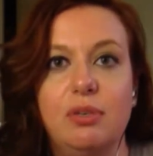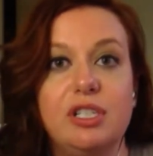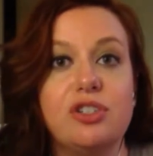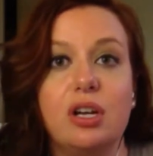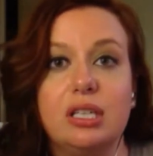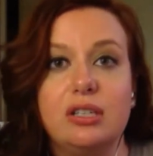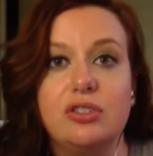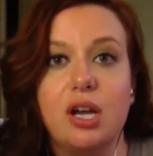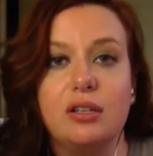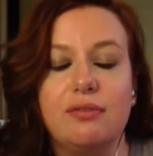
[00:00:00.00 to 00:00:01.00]
Uh, we did Charlie
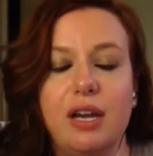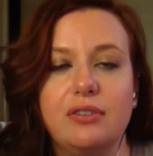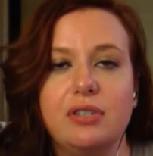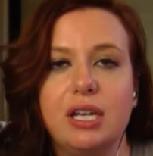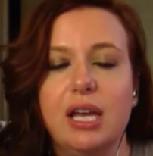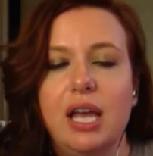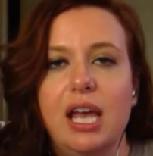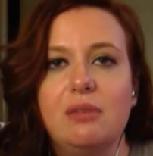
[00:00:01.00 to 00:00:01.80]
and the Chocolate Factory.